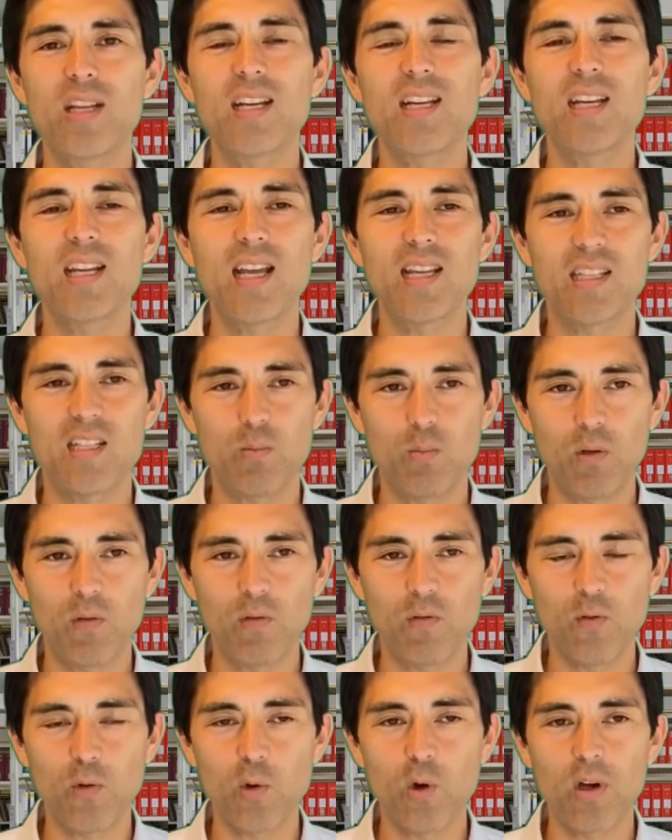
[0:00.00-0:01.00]
and tested
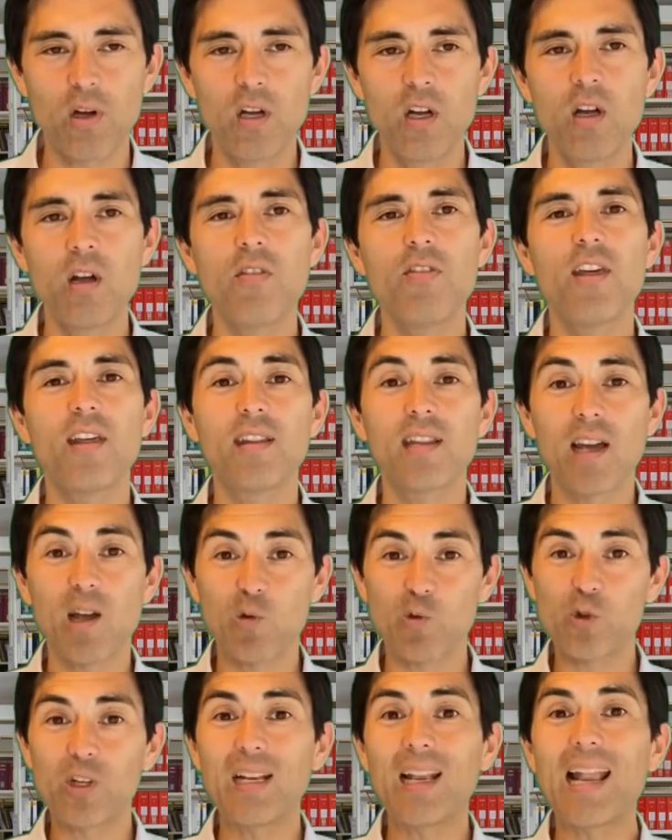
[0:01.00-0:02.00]
before, that are
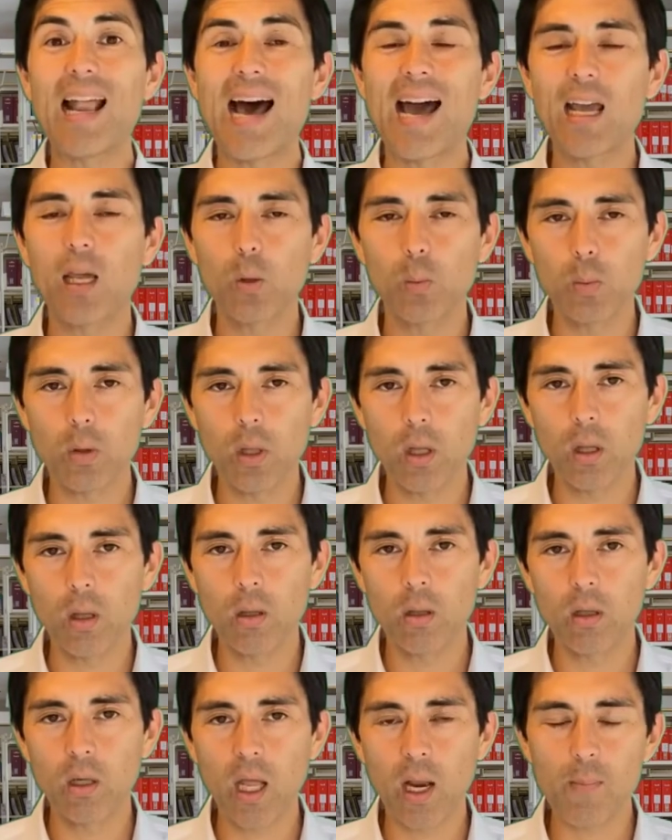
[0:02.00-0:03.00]
reliable
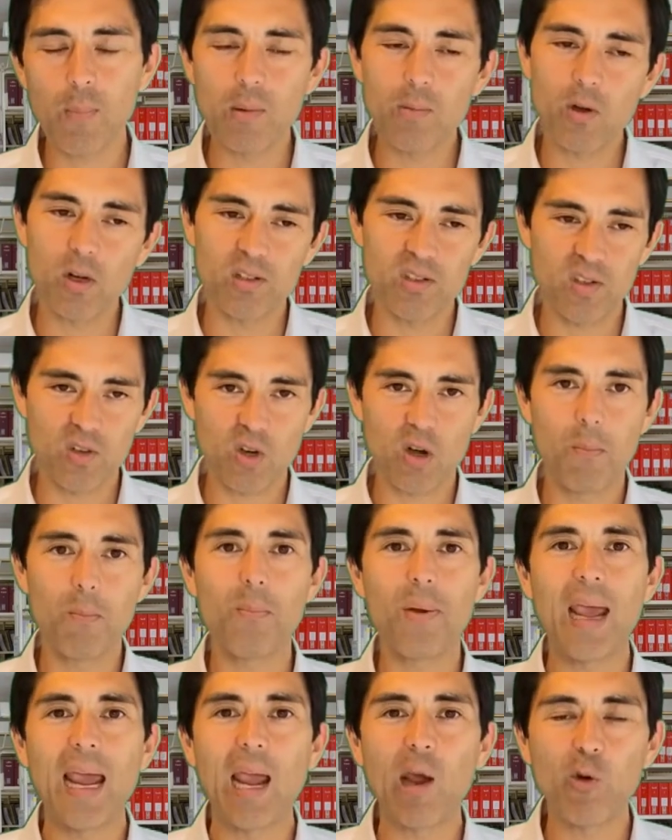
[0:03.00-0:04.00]
and maybe also
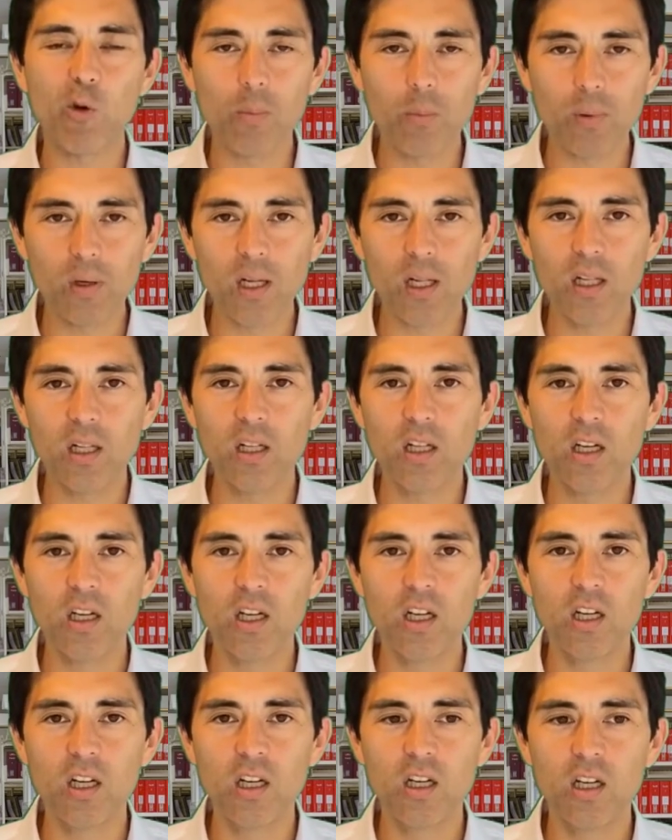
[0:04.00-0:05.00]
comparable.
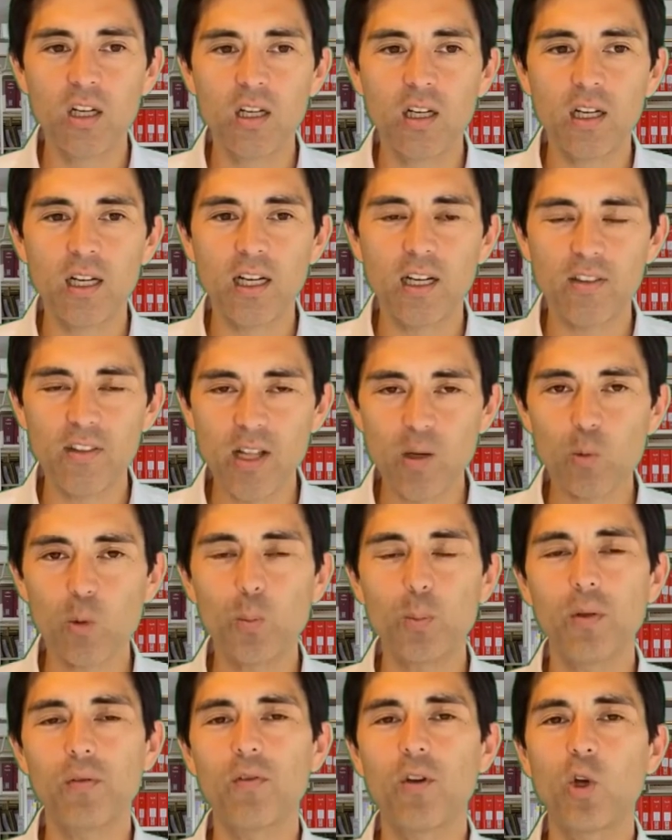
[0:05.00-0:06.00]
That
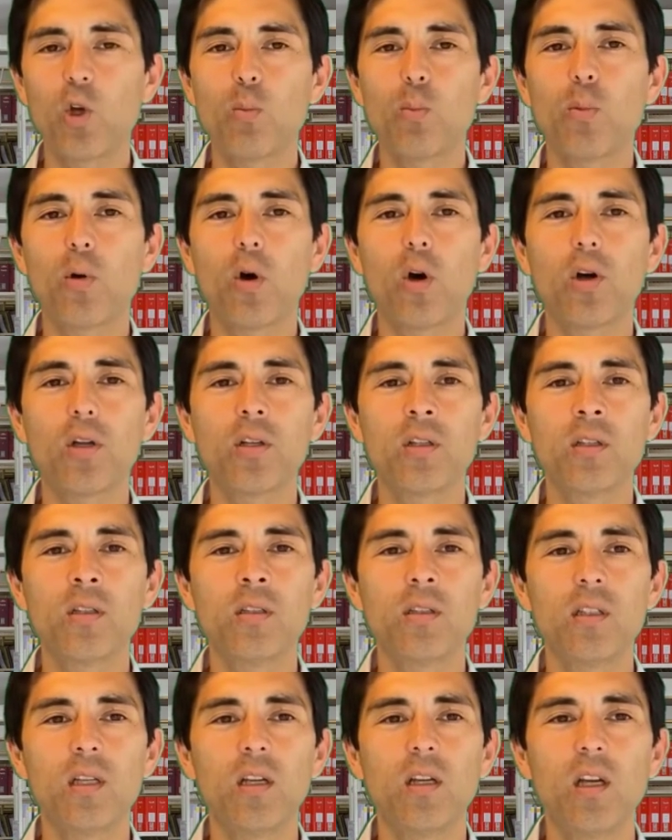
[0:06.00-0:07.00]
would be very
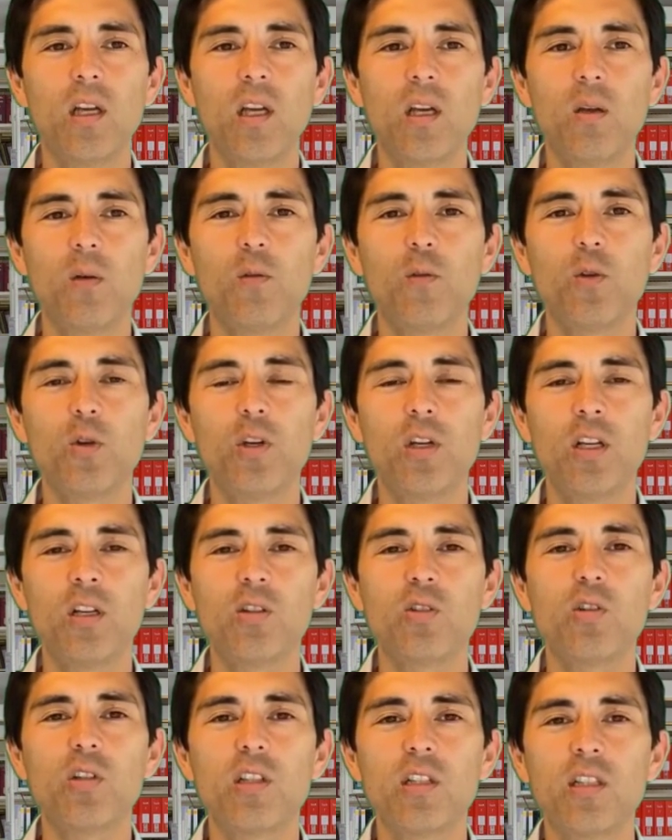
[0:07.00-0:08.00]
important if you're
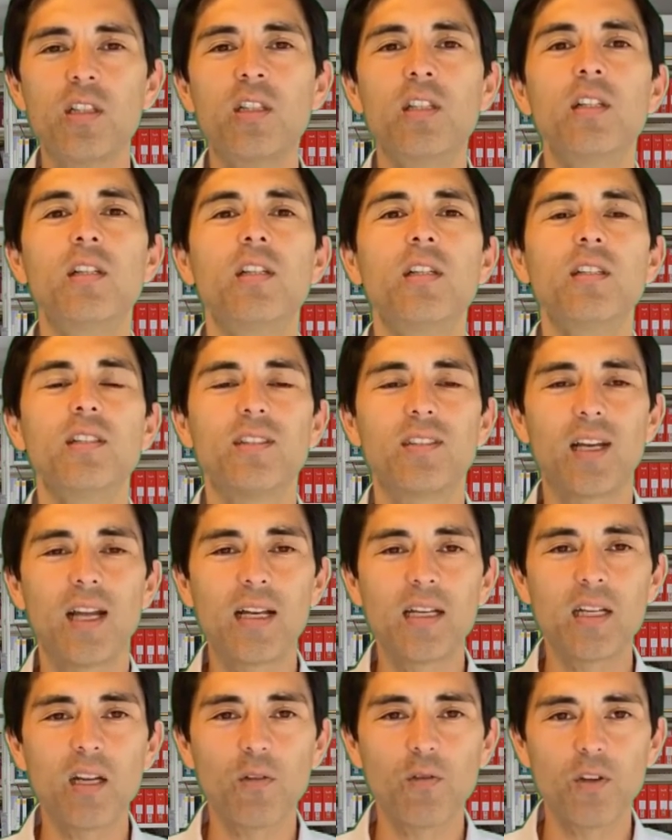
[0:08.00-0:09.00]
into a
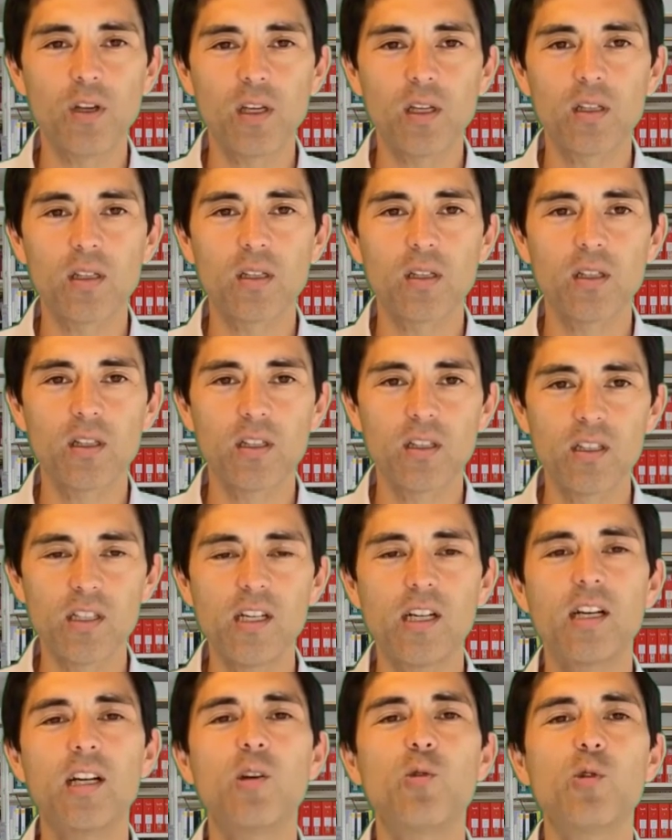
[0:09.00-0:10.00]
scientific
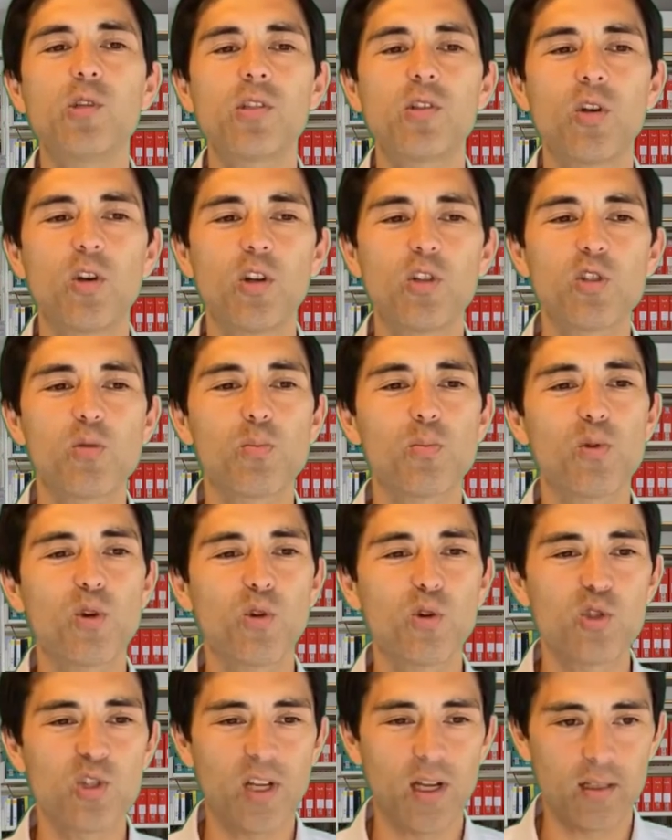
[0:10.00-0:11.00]
research
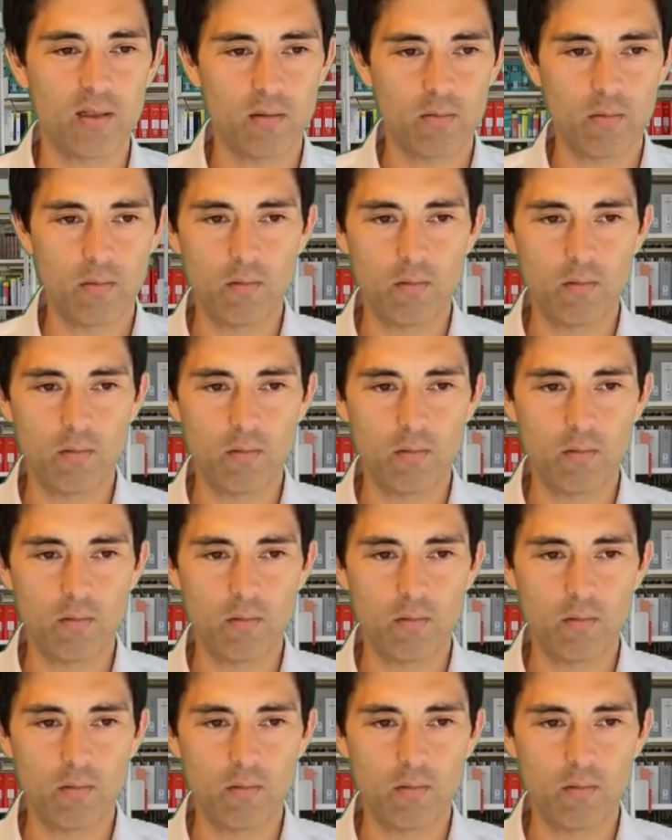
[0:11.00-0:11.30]
project.